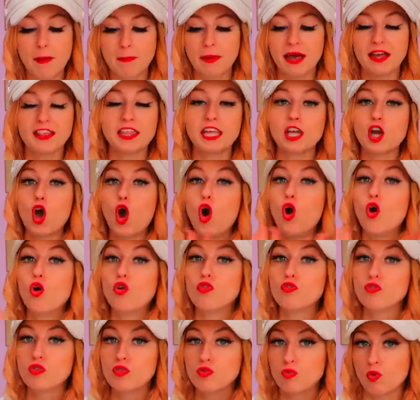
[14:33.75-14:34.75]
but I think
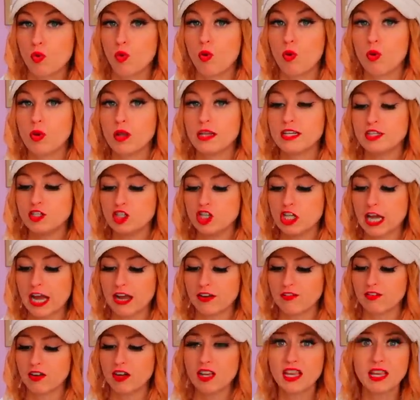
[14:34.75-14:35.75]
overall in
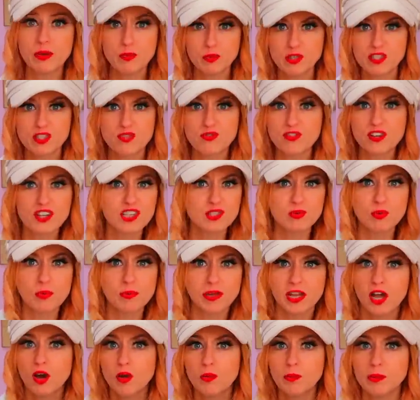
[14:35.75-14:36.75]
general it was the first one
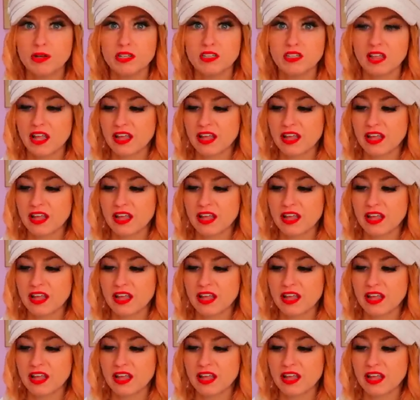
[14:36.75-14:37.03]
we opened.